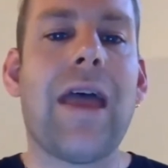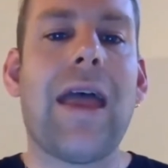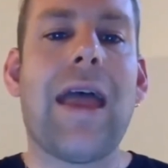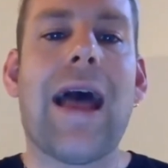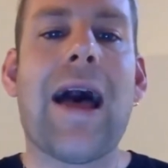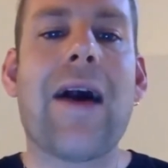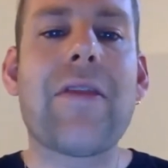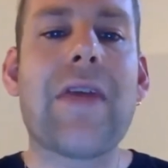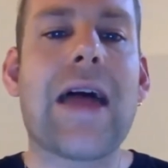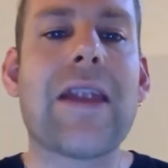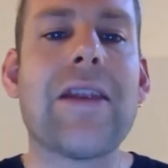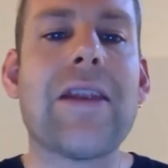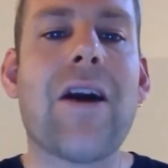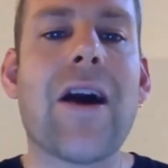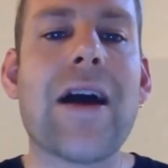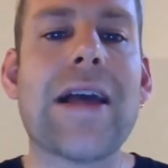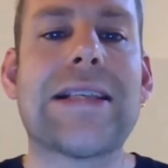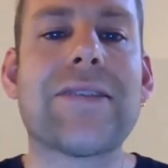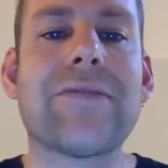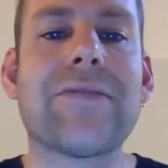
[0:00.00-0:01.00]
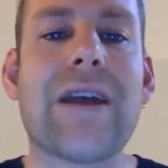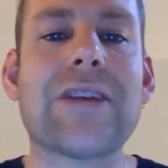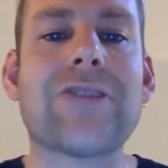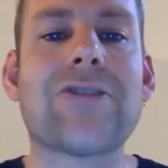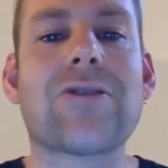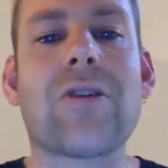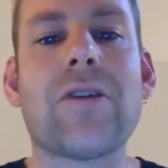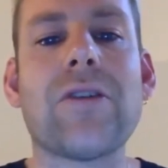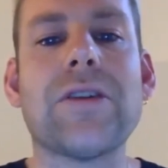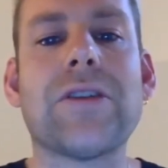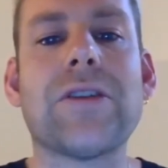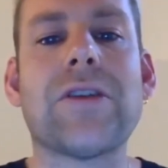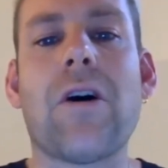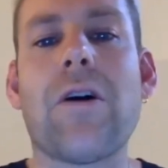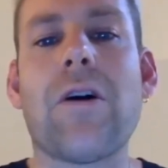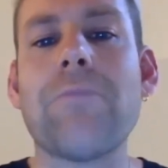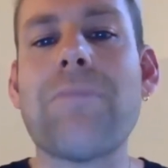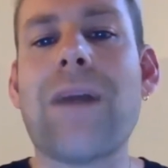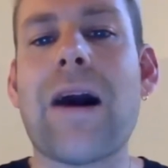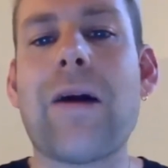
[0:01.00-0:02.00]
at that nice restaurant
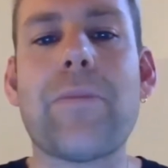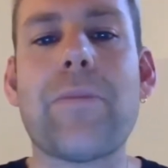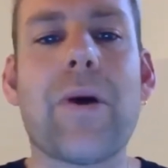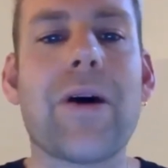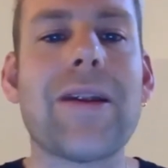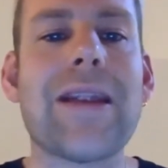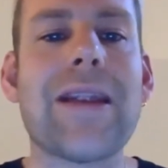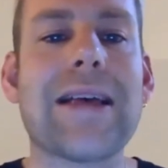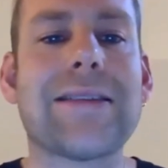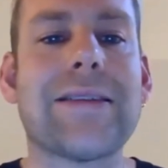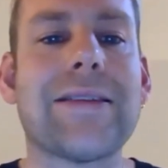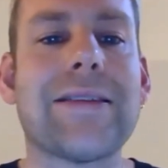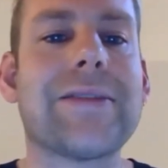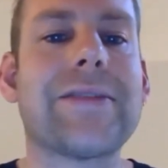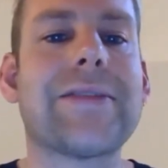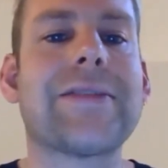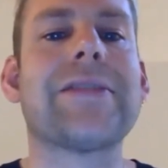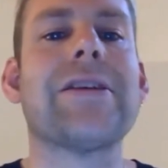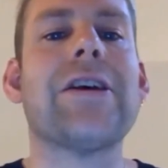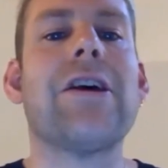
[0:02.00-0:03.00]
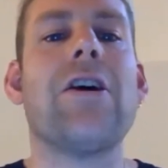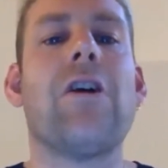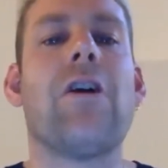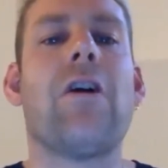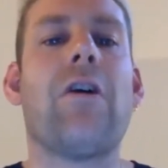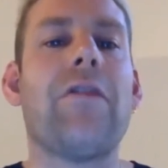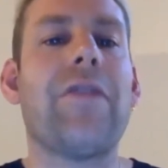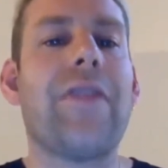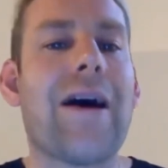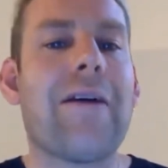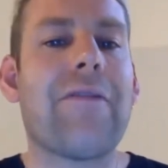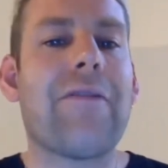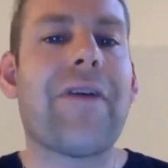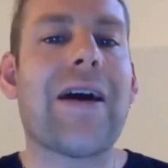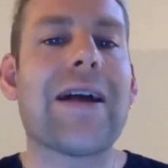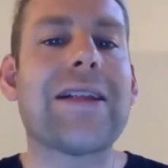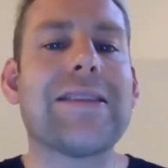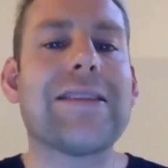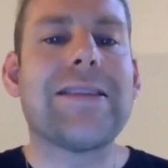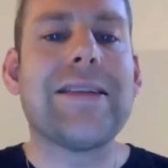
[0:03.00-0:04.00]
atop Mount Parnassus on that
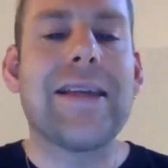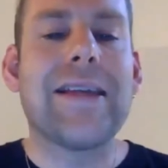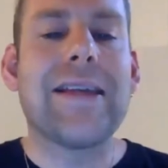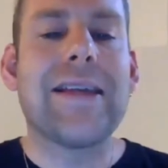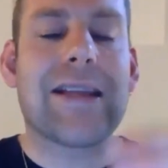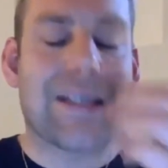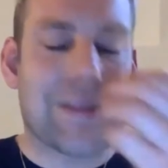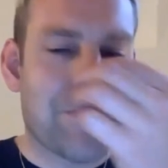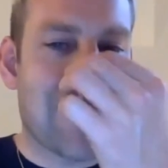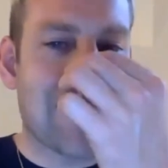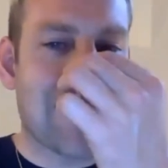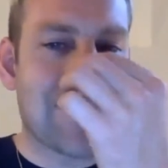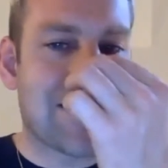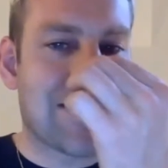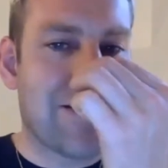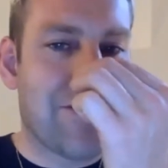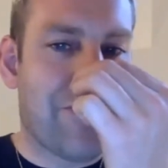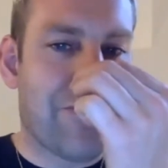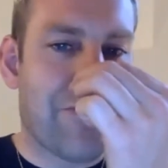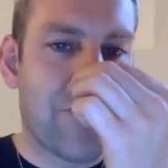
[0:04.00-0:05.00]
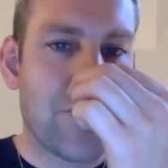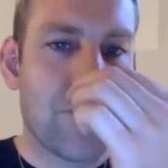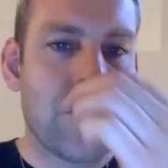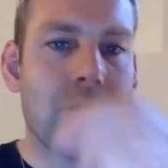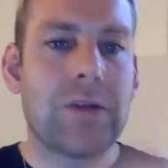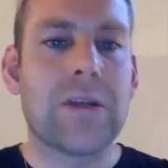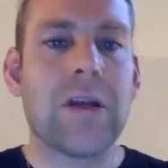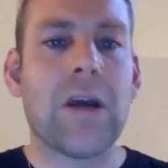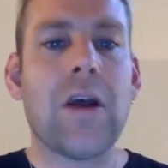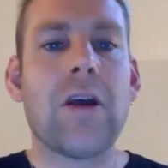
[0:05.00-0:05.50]
fancy expensive food,